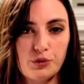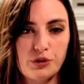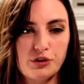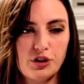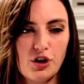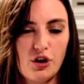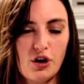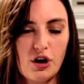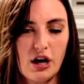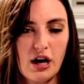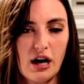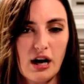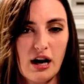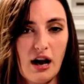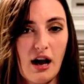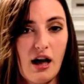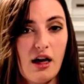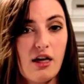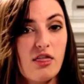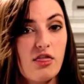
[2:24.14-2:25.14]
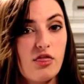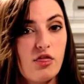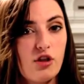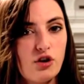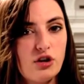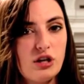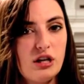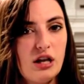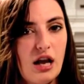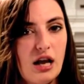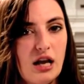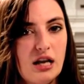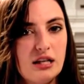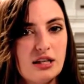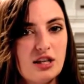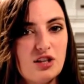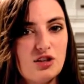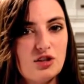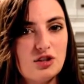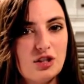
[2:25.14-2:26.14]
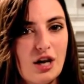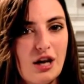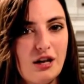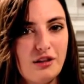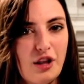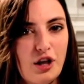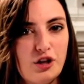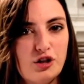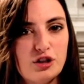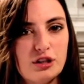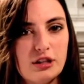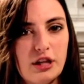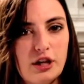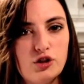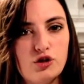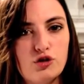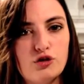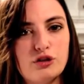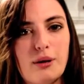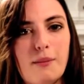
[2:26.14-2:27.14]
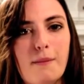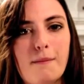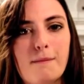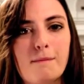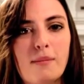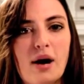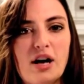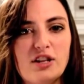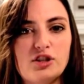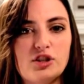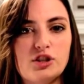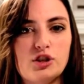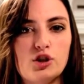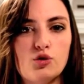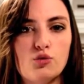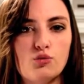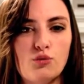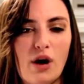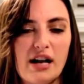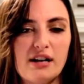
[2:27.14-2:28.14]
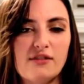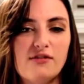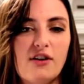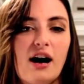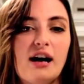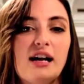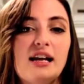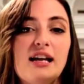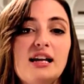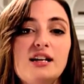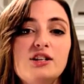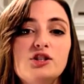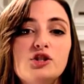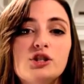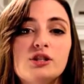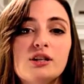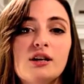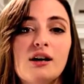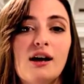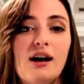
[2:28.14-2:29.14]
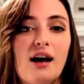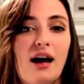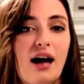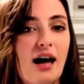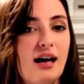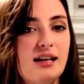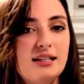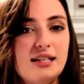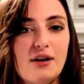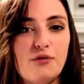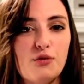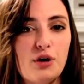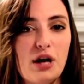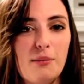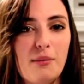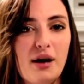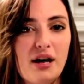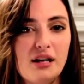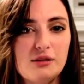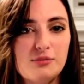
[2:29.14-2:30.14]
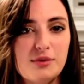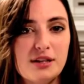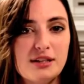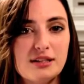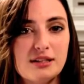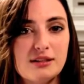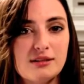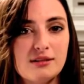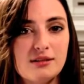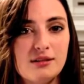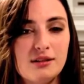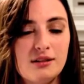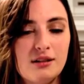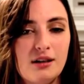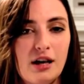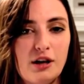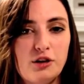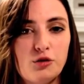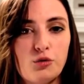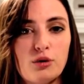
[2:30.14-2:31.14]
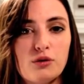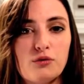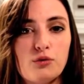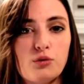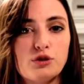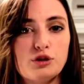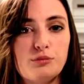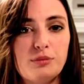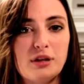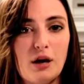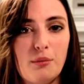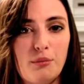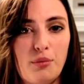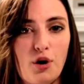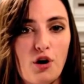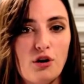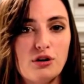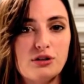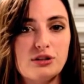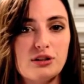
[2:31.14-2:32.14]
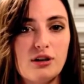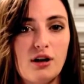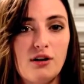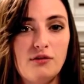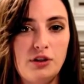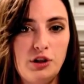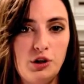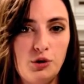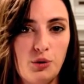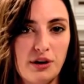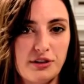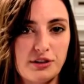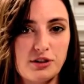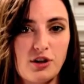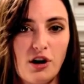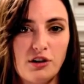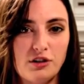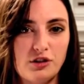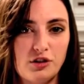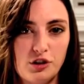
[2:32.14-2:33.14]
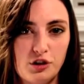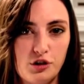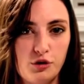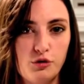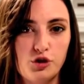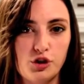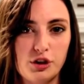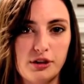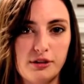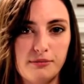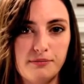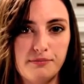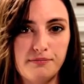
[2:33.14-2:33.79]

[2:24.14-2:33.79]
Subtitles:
we're talking 38 state legislatures, must ratify each and every amendment in order for it to become part of the U.S. Constitution.